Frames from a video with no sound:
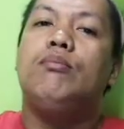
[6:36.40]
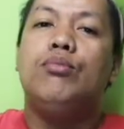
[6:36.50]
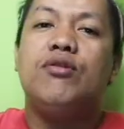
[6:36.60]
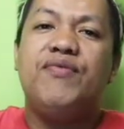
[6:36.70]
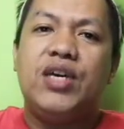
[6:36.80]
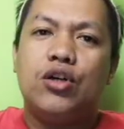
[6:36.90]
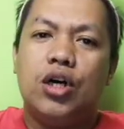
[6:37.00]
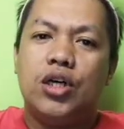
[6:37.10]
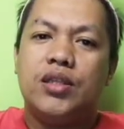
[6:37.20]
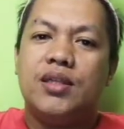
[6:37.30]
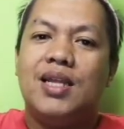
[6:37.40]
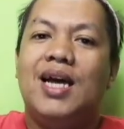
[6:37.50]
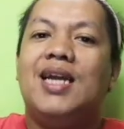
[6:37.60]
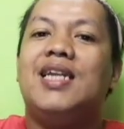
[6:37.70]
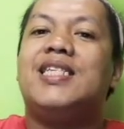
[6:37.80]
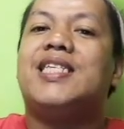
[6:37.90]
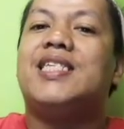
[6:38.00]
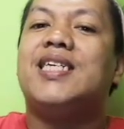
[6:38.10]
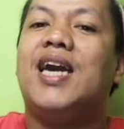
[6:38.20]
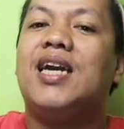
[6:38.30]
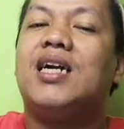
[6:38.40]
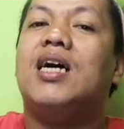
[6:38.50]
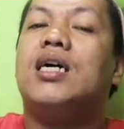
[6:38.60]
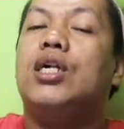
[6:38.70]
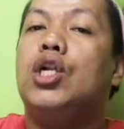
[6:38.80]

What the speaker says: Moving on, let's take a